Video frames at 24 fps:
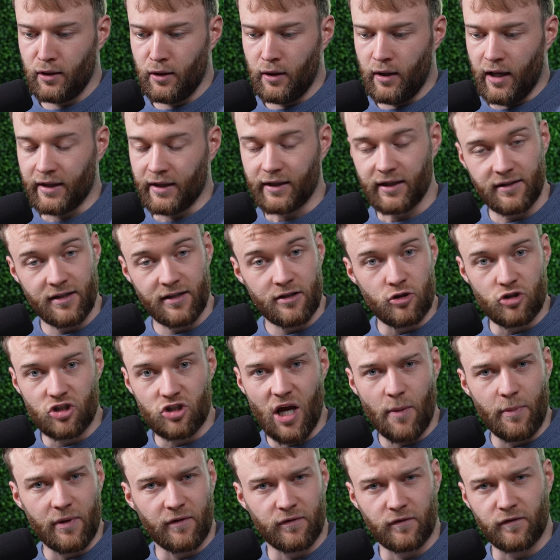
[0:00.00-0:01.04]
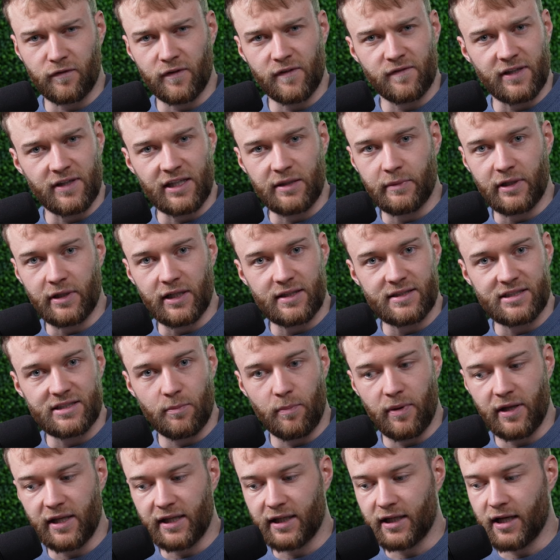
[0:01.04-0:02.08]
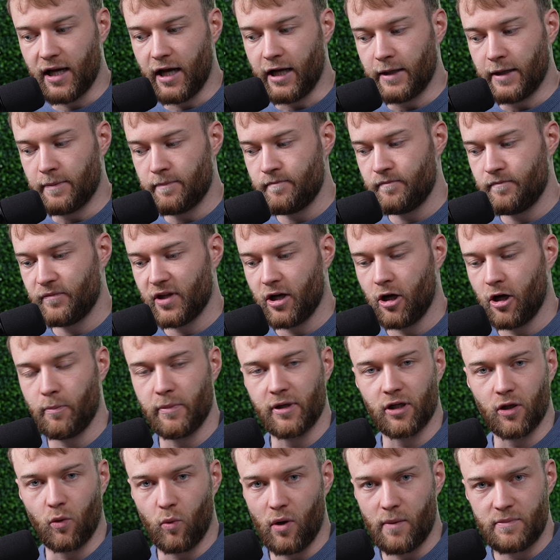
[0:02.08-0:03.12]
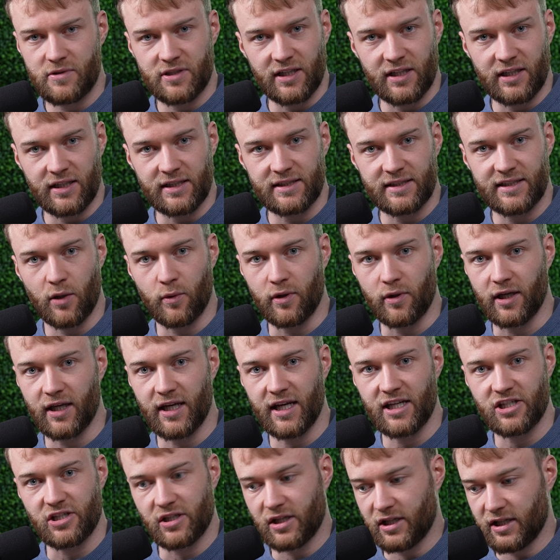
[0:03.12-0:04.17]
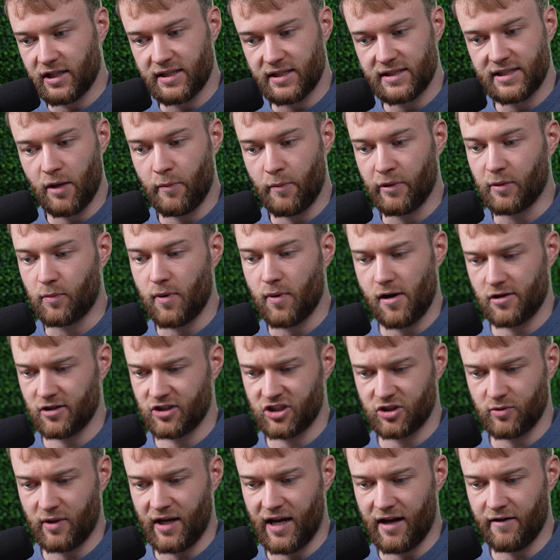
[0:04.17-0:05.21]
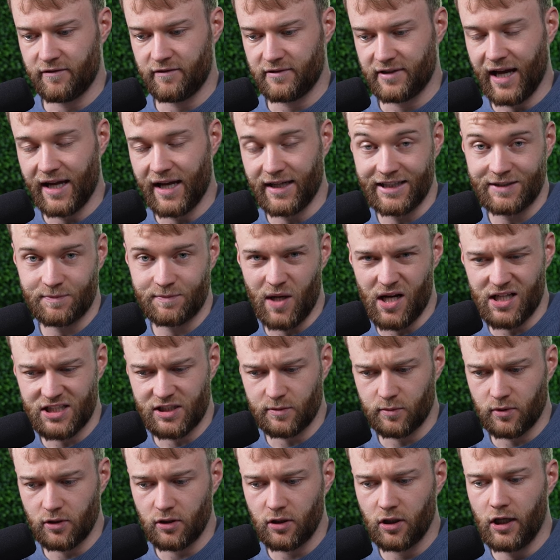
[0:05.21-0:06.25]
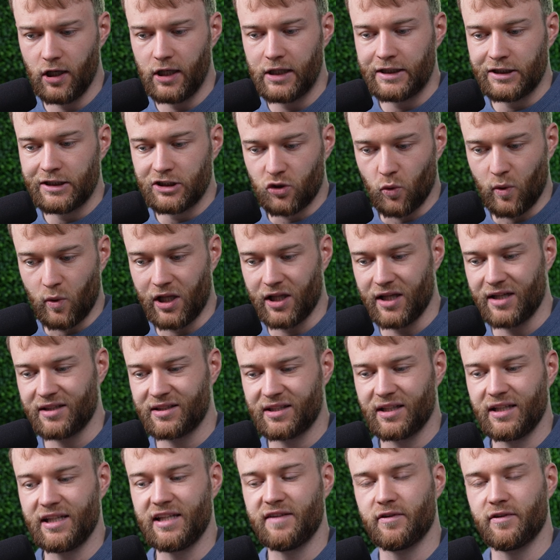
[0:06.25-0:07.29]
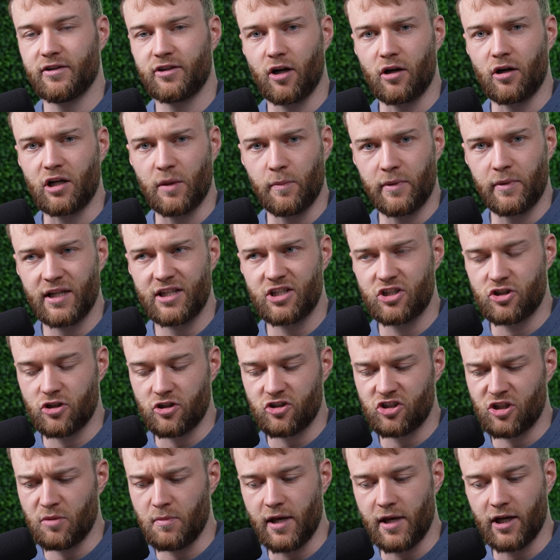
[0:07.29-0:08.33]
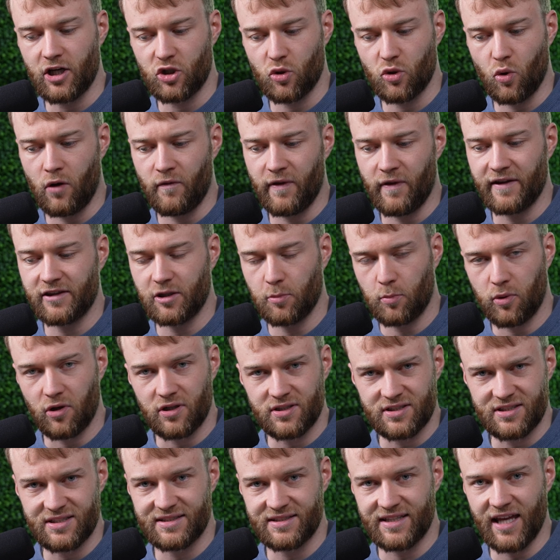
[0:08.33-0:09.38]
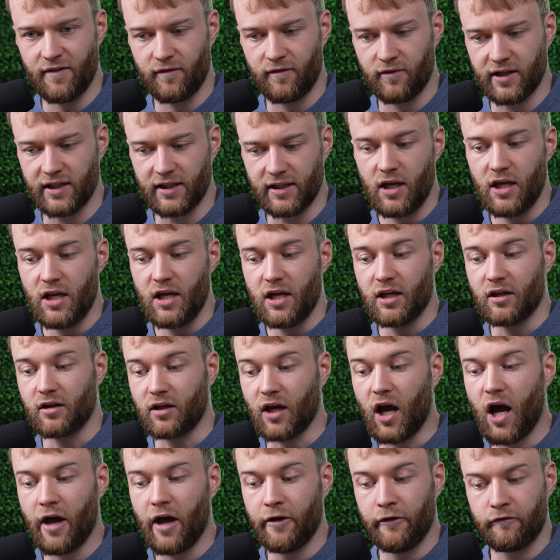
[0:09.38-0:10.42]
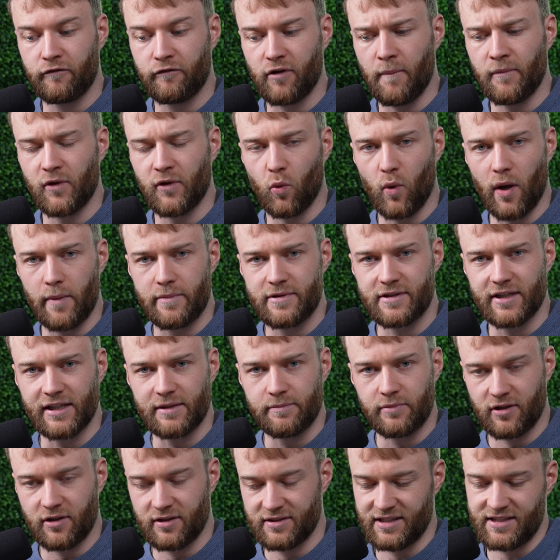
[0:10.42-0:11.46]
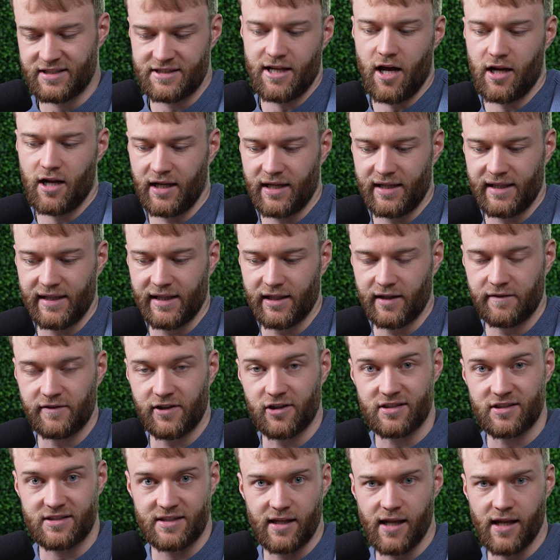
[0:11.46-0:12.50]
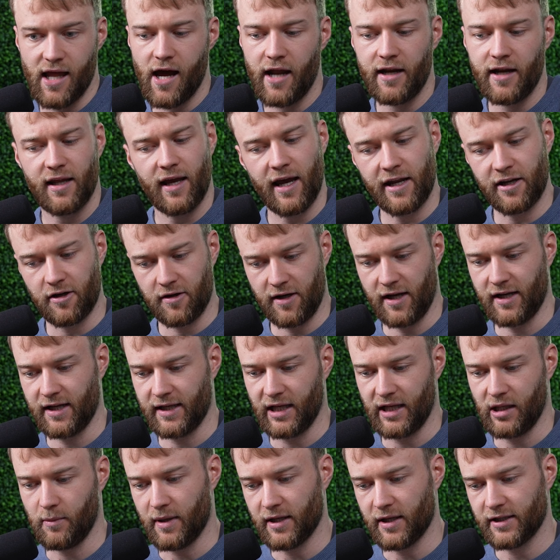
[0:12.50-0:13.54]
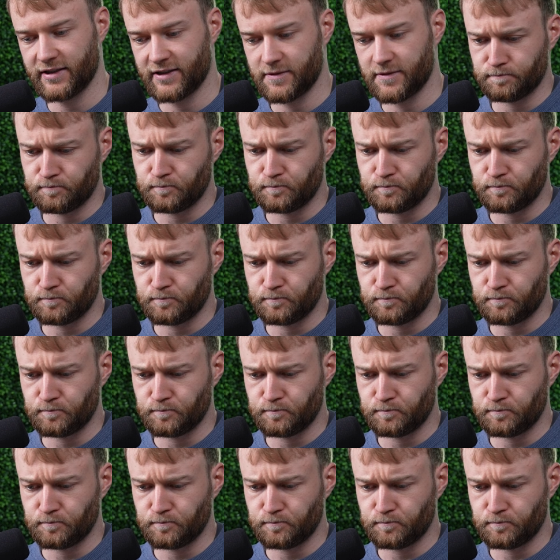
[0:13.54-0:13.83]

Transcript: and continue shopping for 15 minutes, depending on how big a website is, how engaging it is, how many products you have. That is possible. So we like to leave it 30 minutes just to make sure that the person's definitely gone from the website, because it's not ideal if they're still on and they're getting emails.